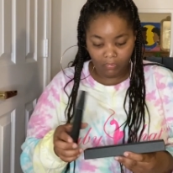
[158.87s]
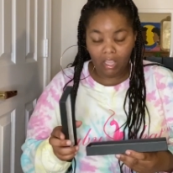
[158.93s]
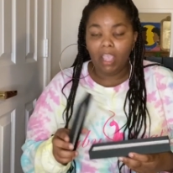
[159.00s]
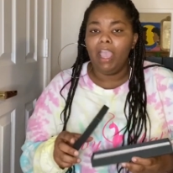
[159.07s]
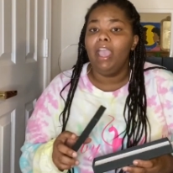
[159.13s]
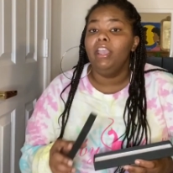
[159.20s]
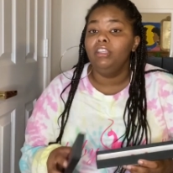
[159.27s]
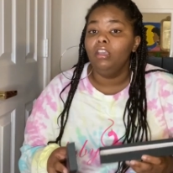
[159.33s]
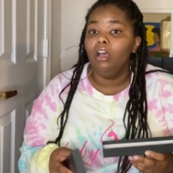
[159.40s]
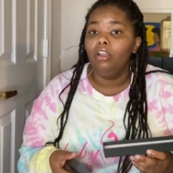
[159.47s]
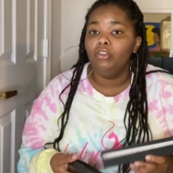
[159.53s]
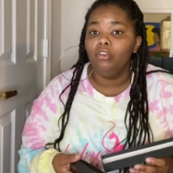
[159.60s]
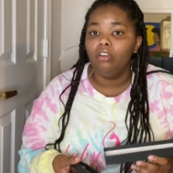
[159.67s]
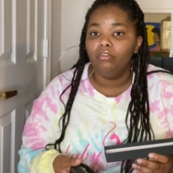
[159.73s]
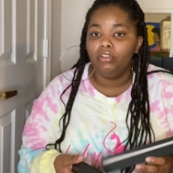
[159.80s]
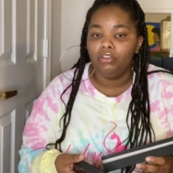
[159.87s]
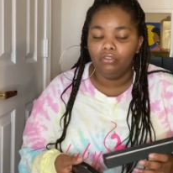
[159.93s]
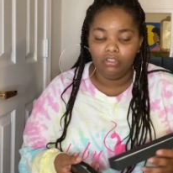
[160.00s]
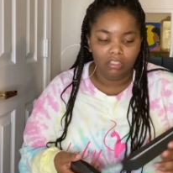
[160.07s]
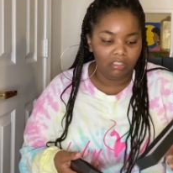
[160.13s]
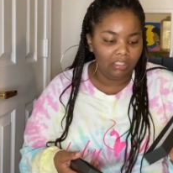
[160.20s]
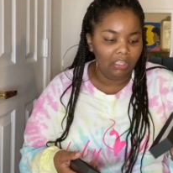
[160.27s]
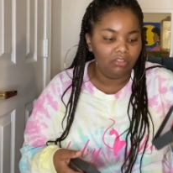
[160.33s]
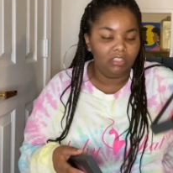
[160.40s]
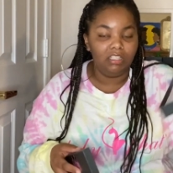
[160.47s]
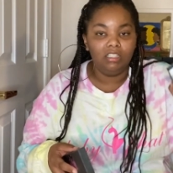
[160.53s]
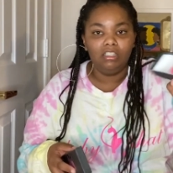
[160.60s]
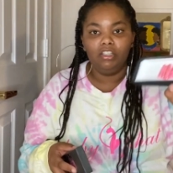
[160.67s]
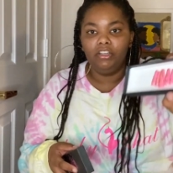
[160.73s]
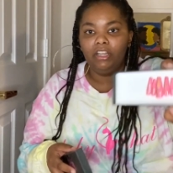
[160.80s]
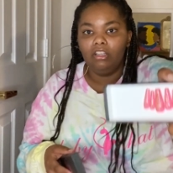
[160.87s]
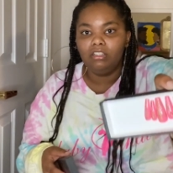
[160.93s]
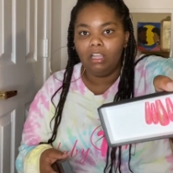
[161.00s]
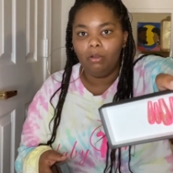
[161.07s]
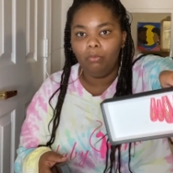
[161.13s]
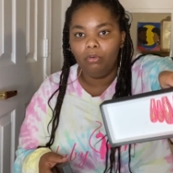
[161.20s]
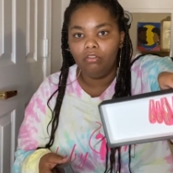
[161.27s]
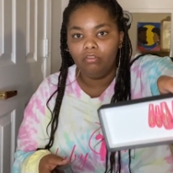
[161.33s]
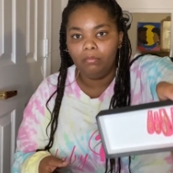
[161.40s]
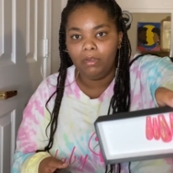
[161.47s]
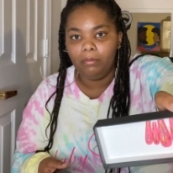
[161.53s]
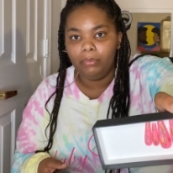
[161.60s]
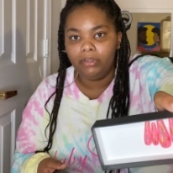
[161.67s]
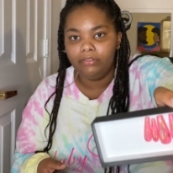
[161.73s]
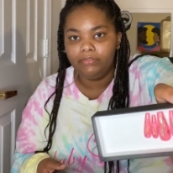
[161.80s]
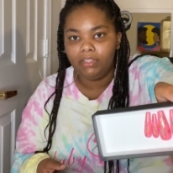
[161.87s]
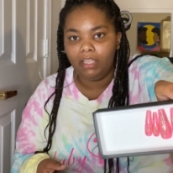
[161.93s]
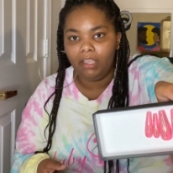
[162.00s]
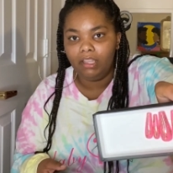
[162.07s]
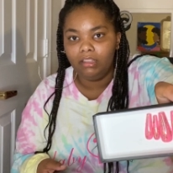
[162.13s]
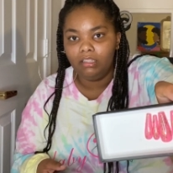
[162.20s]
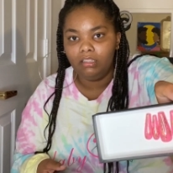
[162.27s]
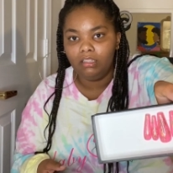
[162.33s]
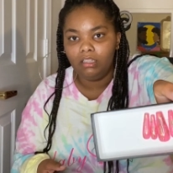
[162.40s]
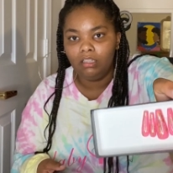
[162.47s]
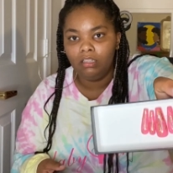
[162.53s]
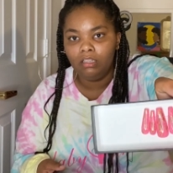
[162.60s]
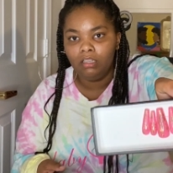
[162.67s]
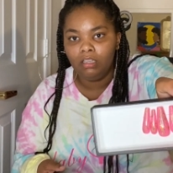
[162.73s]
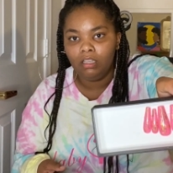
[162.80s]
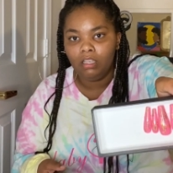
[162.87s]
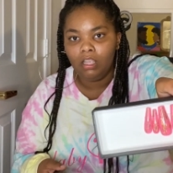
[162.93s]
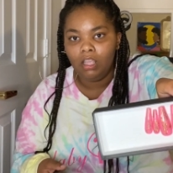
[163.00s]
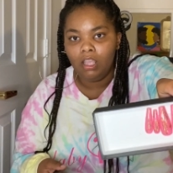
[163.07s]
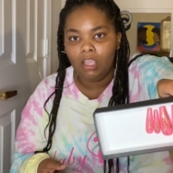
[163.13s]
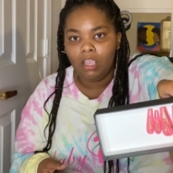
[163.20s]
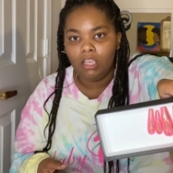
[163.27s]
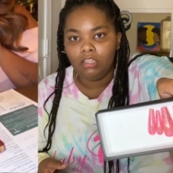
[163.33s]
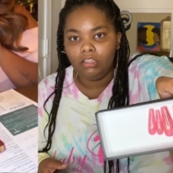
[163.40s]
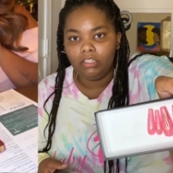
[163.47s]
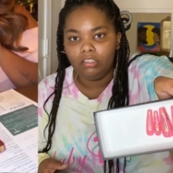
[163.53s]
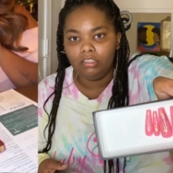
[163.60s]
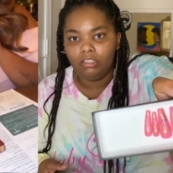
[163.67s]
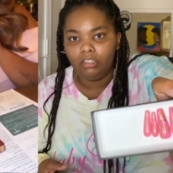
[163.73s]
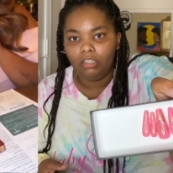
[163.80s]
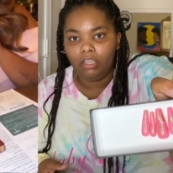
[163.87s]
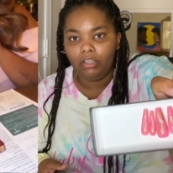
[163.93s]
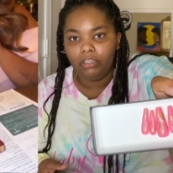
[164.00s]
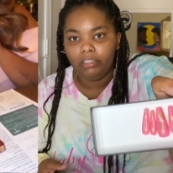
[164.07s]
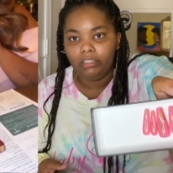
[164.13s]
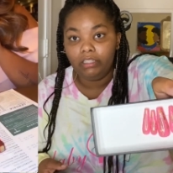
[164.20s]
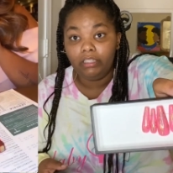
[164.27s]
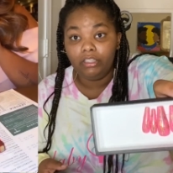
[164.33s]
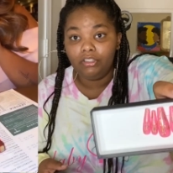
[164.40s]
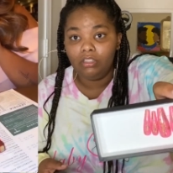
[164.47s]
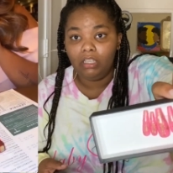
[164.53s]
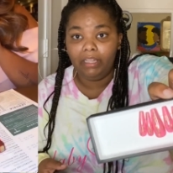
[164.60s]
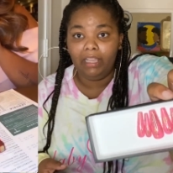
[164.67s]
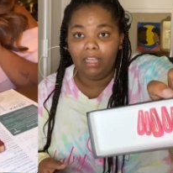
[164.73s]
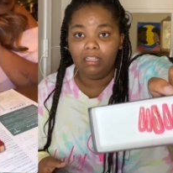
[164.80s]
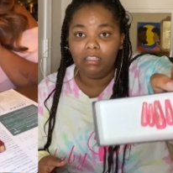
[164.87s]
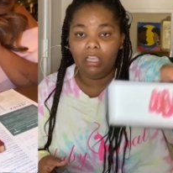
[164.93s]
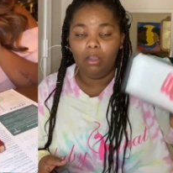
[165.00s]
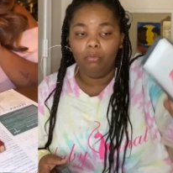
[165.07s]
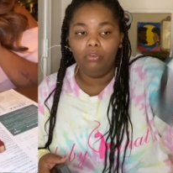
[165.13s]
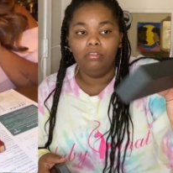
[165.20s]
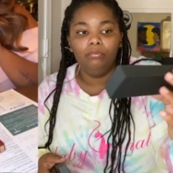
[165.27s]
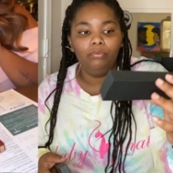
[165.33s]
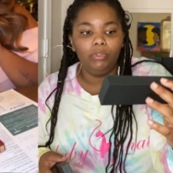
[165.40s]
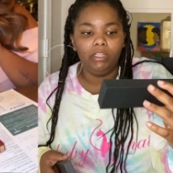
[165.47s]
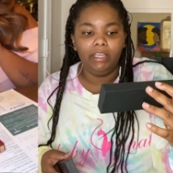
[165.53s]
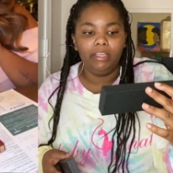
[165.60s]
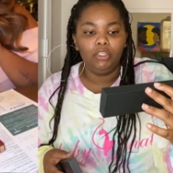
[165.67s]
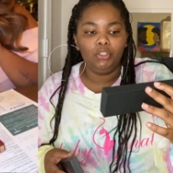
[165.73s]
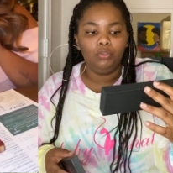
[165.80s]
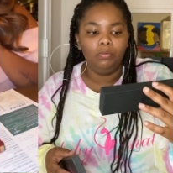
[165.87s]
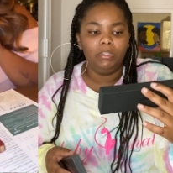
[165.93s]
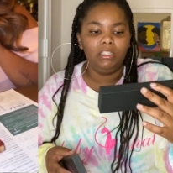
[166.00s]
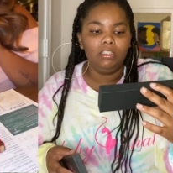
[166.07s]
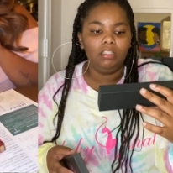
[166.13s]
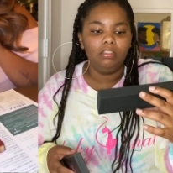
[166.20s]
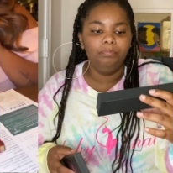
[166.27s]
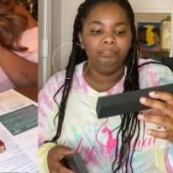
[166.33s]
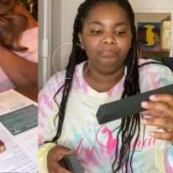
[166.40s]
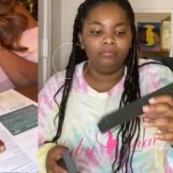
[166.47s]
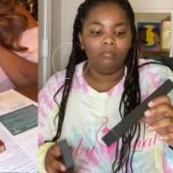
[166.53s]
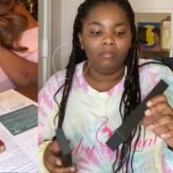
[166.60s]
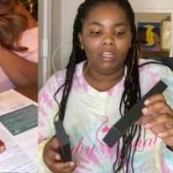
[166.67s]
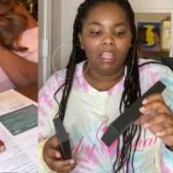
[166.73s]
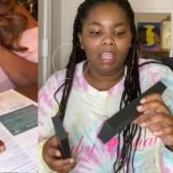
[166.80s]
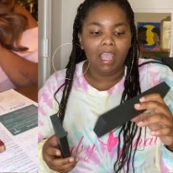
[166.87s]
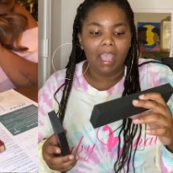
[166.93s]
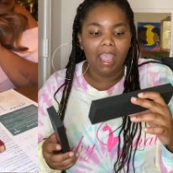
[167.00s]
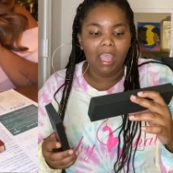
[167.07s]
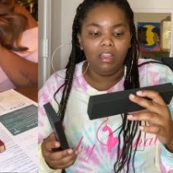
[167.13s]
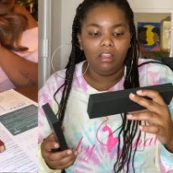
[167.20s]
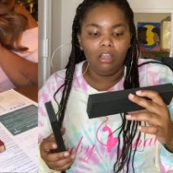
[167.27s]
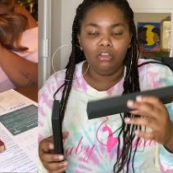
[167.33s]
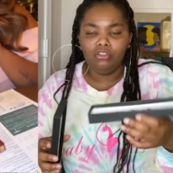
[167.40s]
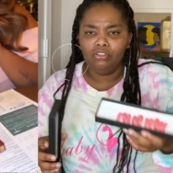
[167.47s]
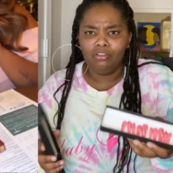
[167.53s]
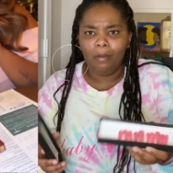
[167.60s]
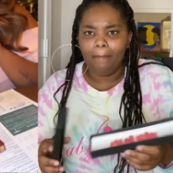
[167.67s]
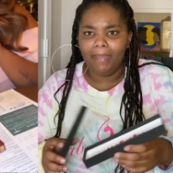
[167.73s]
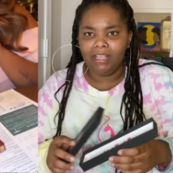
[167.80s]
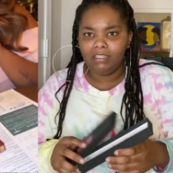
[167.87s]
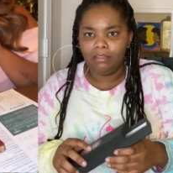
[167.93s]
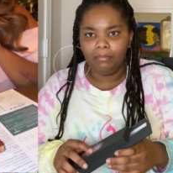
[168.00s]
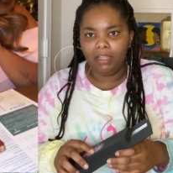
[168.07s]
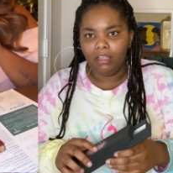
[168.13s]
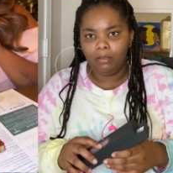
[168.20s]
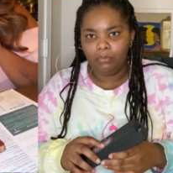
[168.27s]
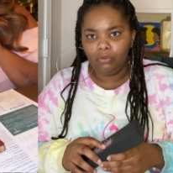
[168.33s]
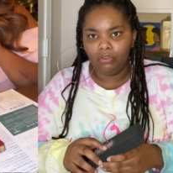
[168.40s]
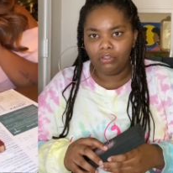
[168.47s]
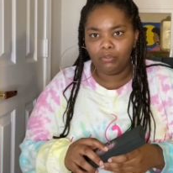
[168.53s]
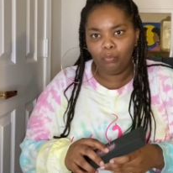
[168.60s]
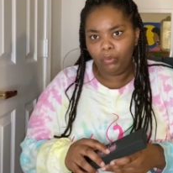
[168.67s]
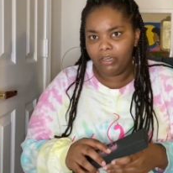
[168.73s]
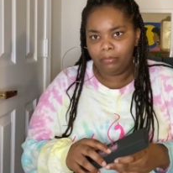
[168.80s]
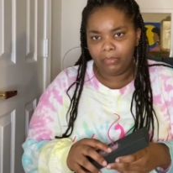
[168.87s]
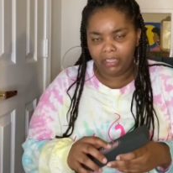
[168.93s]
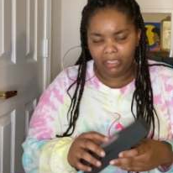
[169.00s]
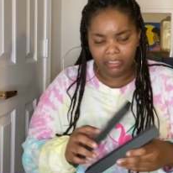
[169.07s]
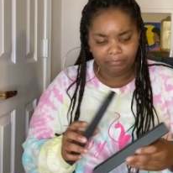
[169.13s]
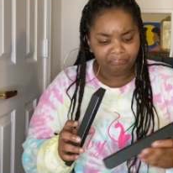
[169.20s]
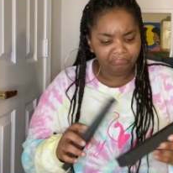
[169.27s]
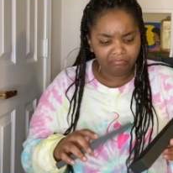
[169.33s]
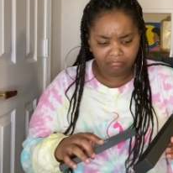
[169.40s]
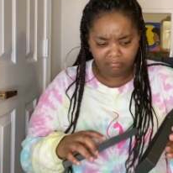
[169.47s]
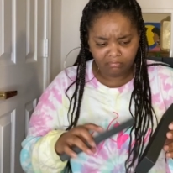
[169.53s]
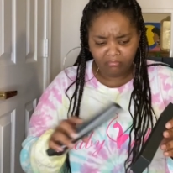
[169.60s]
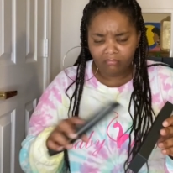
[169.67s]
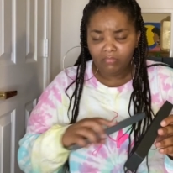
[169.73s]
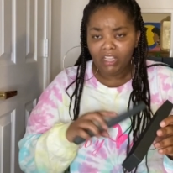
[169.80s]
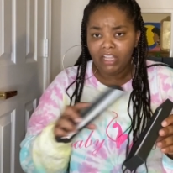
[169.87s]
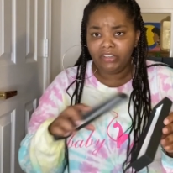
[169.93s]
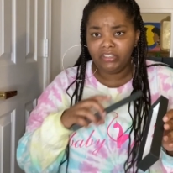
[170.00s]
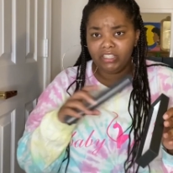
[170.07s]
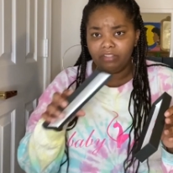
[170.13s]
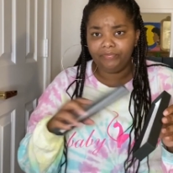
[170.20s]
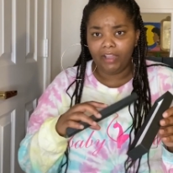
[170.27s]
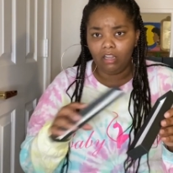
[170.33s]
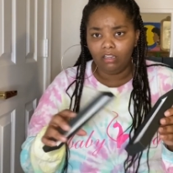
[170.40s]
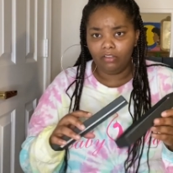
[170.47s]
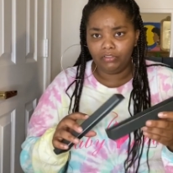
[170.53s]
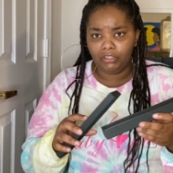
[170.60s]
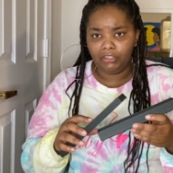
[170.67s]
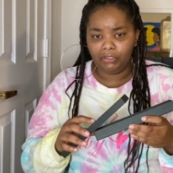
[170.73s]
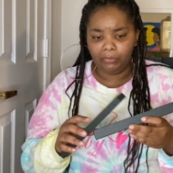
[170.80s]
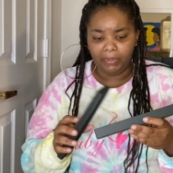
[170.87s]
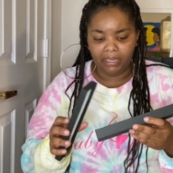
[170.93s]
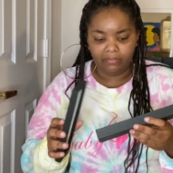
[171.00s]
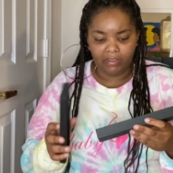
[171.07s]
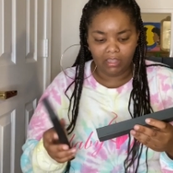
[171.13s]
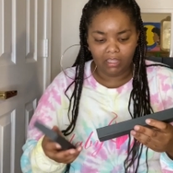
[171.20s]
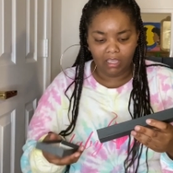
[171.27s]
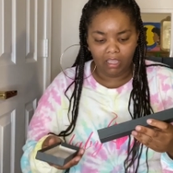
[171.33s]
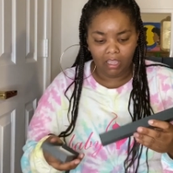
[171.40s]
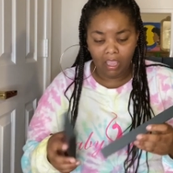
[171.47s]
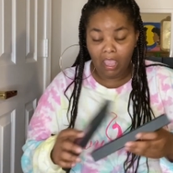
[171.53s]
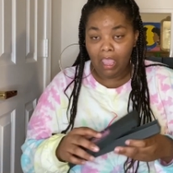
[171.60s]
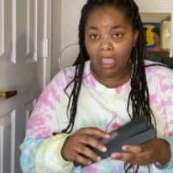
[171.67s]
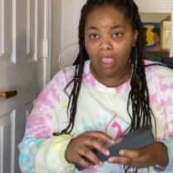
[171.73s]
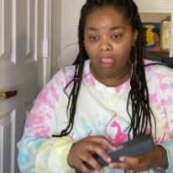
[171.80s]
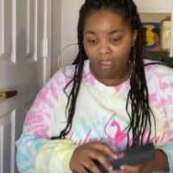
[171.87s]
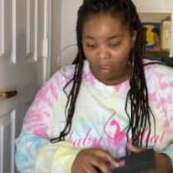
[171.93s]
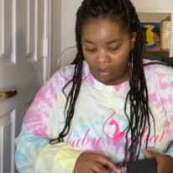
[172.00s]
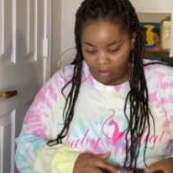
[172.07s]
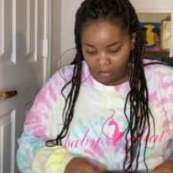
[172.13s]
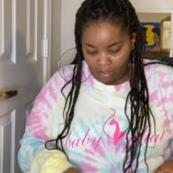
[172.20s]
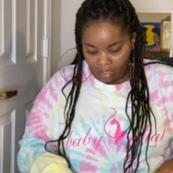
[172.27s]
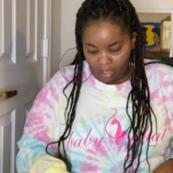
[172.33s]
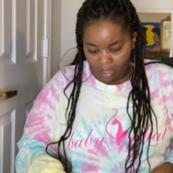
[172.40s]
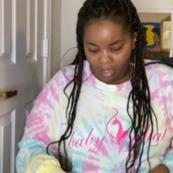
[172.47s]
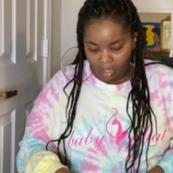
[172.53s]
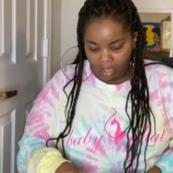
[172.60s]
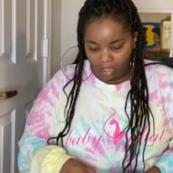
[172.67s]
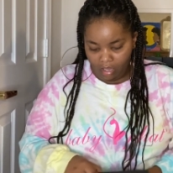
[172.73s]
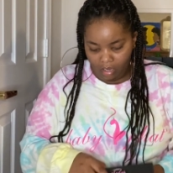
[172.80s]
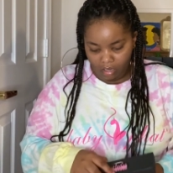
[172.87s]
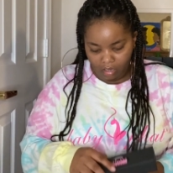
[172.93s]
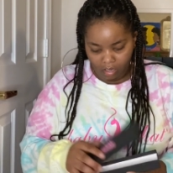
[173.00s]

And y'all, you can reuse these nails. These are the nails I wore for my birthday, and look, they're still in good condition. Like I said, I wore them for like 2 weeks. As long as you don't mess them up, you can wear them again. Just fall off the glue and everything. And